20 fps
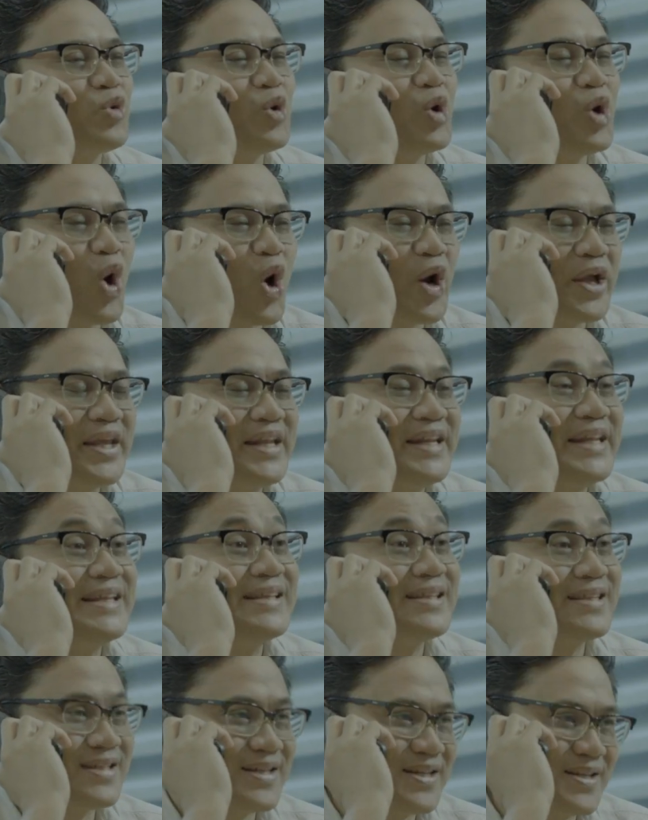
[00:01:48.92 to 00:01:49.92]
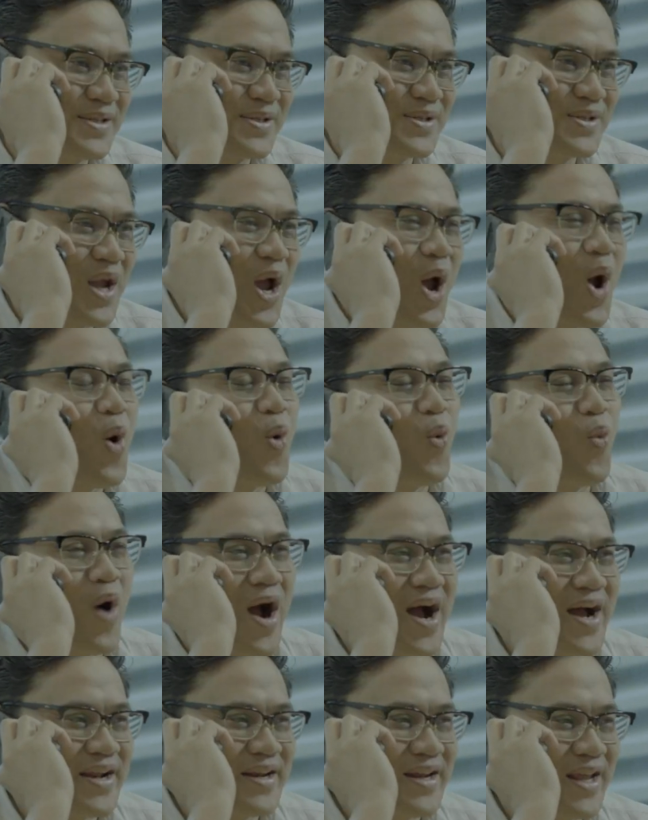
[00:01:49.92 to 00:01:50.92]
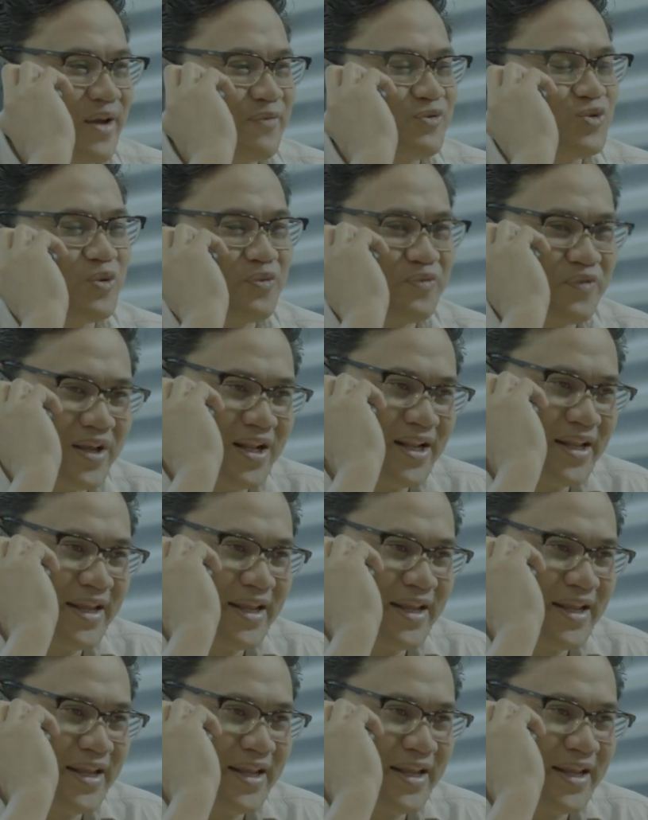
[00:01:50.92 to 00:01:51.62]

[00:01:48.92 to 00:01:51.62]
to log in in turns. One have to fill